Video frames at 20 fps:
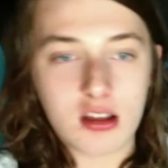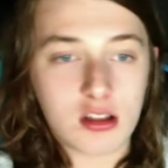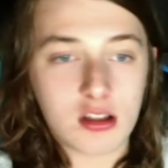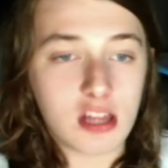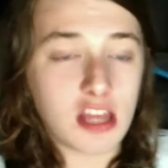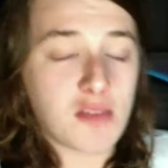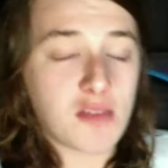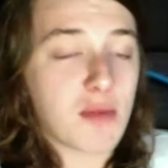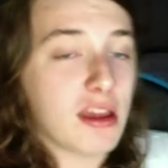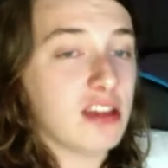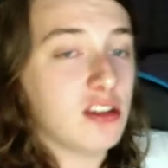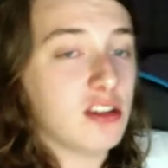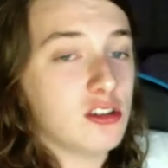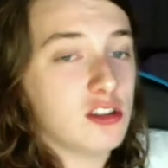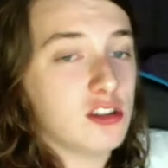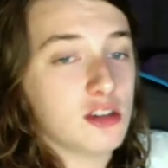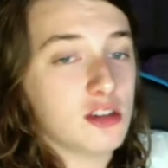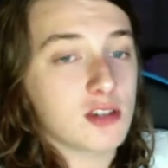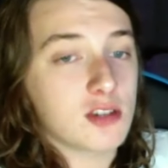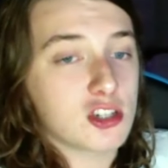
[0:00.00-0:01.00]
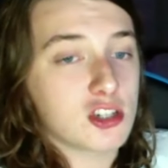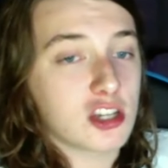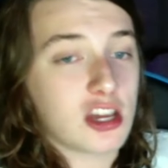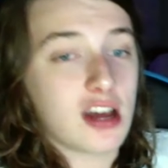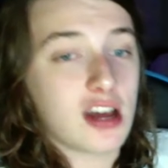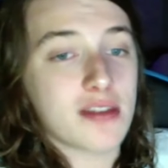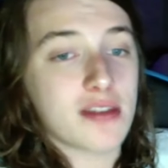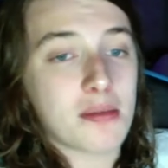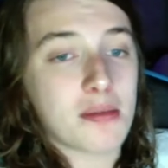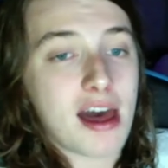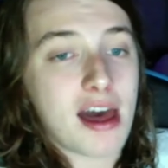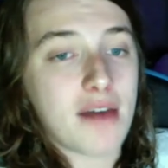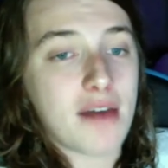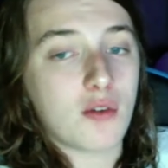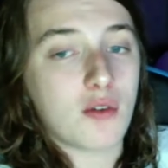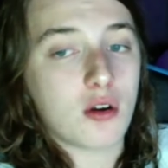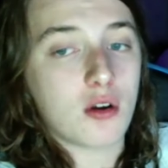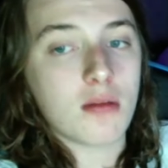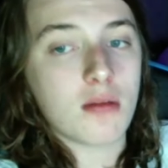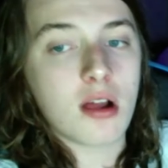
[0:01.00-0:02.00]
Clickbait YouTubers should get off the
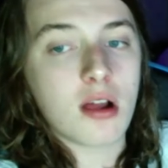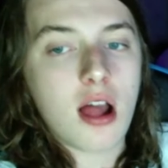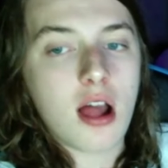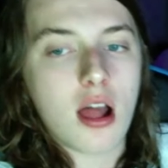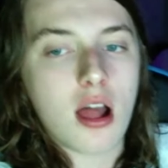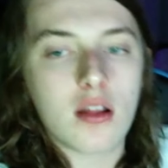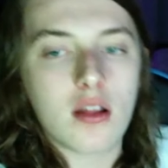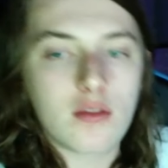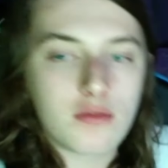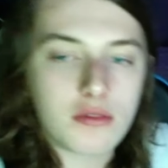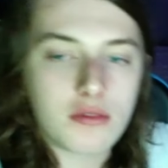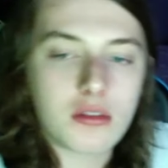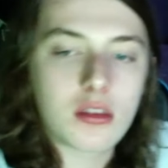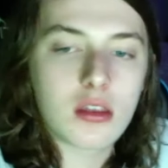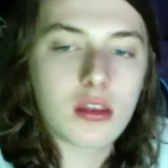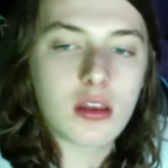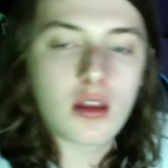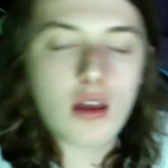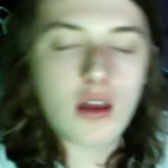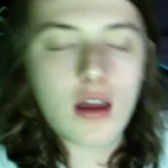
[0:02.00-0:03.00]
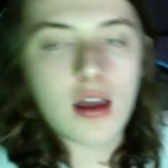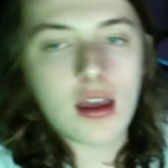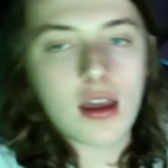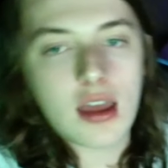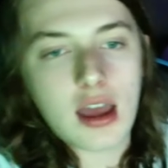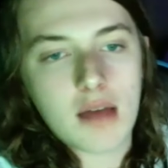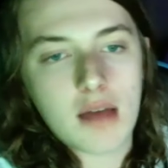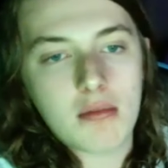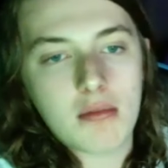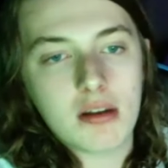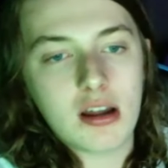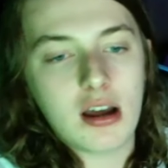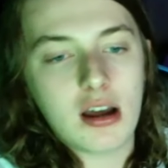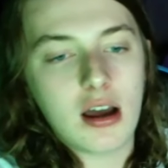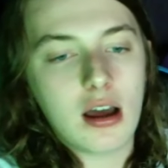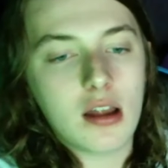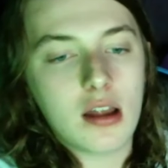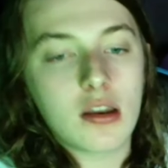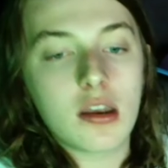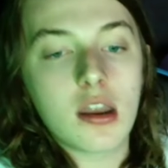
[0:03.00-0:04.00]
platform. Yeah, but uh